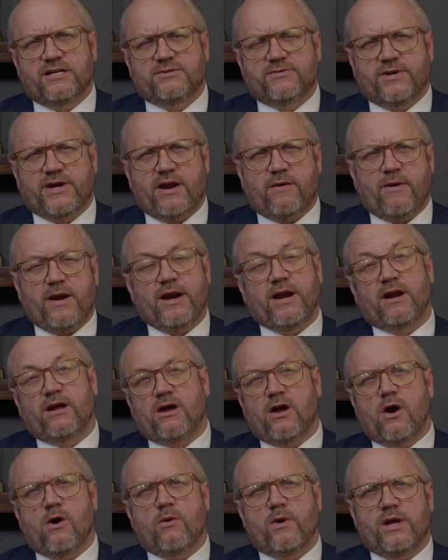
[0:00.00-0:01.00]
as we get ready to
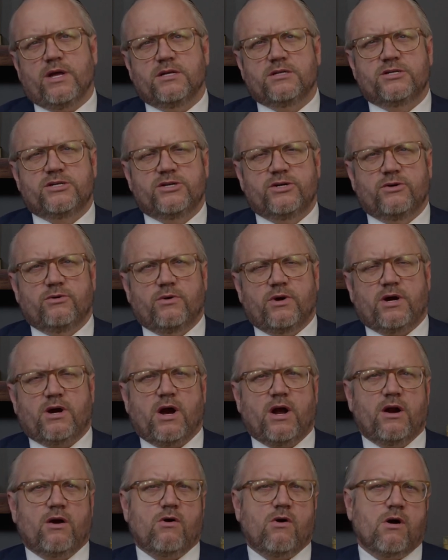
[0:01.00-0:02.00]
go into a
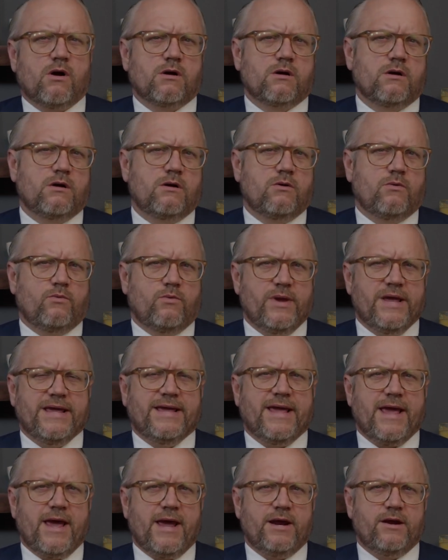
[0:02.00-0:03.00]
kind of longer
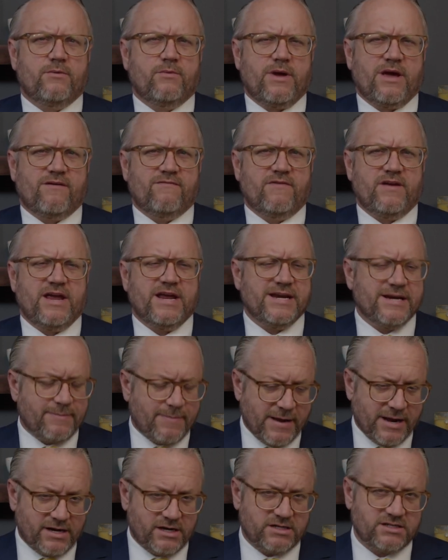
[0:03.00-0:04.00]
weekend. We have
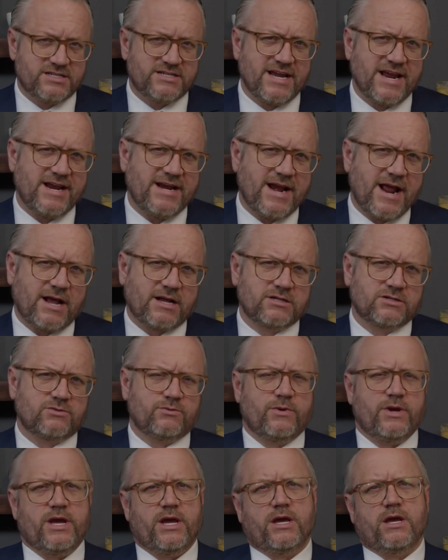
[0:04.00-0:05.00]
Independence Day next
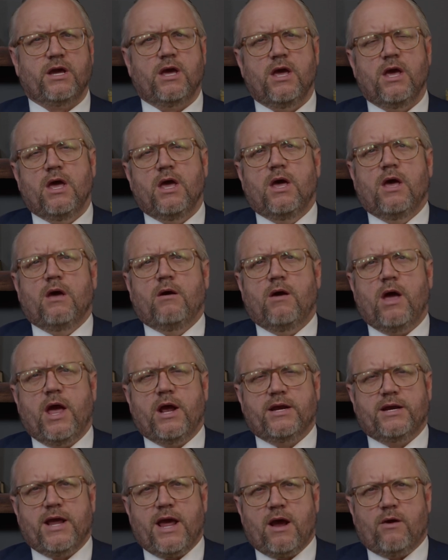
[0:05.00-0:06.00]
week,
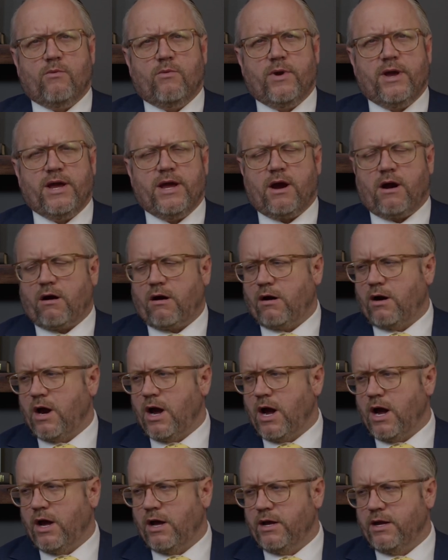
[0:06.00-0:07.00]
and yet we are
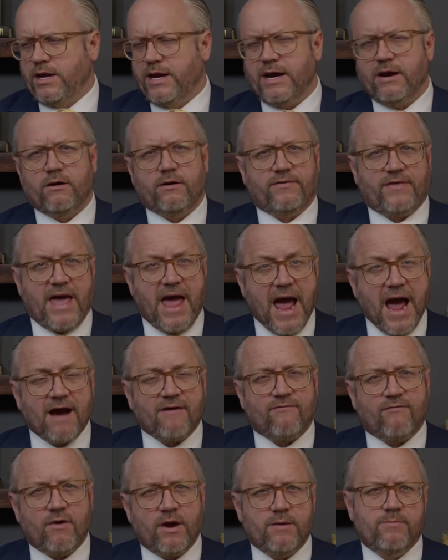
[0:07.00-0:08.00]
uh, here at the
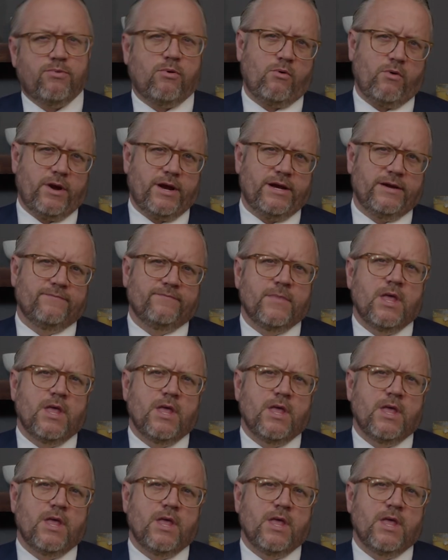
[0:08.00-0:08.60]
halfway point